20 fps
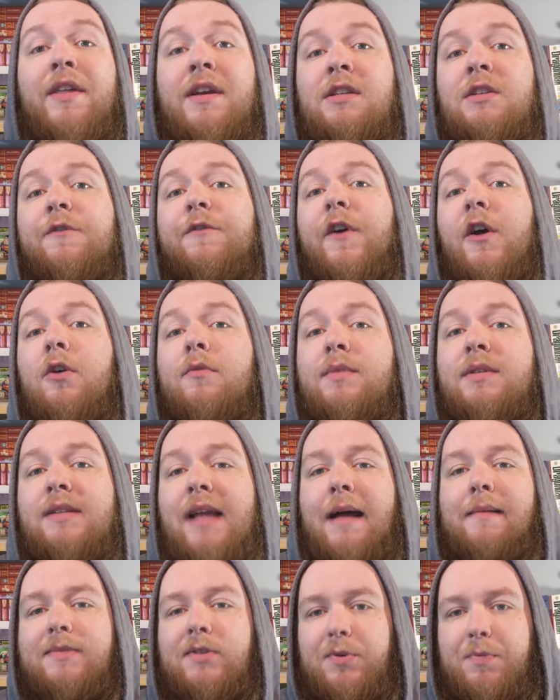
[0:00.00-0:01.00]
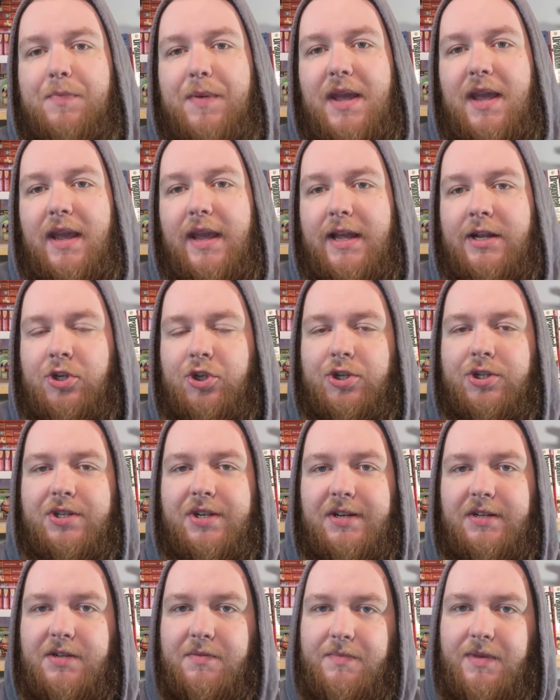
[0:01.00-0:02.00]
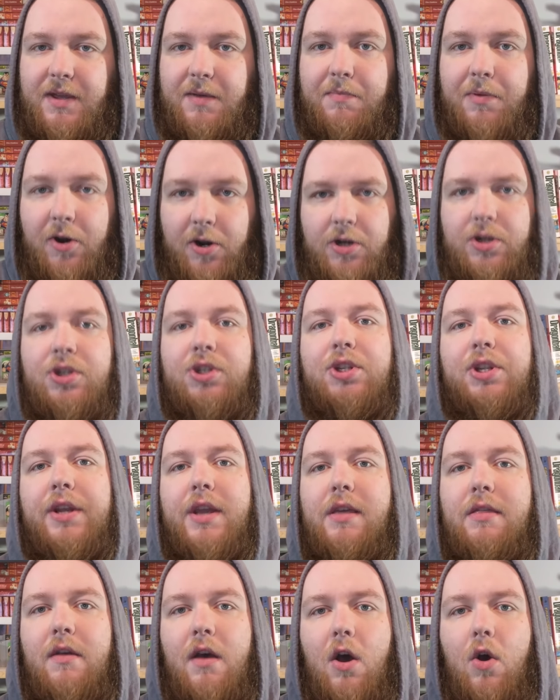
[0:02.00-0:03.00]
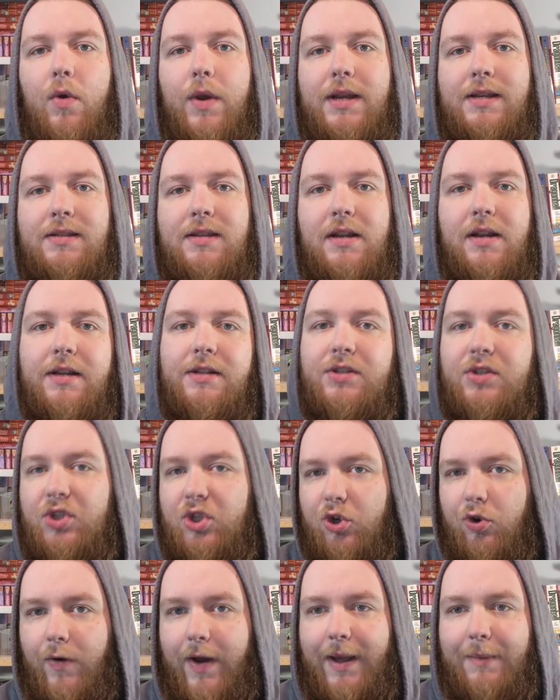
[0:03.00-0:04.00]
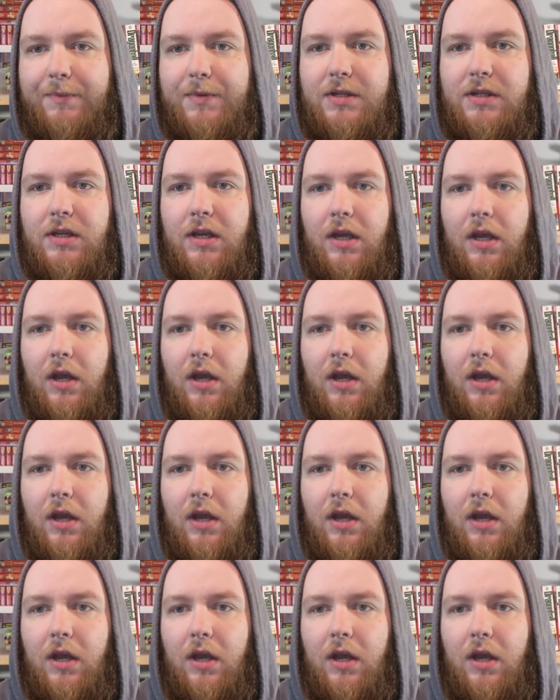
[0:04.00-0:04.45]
this film stops being interesting to me personally, though, is in its script.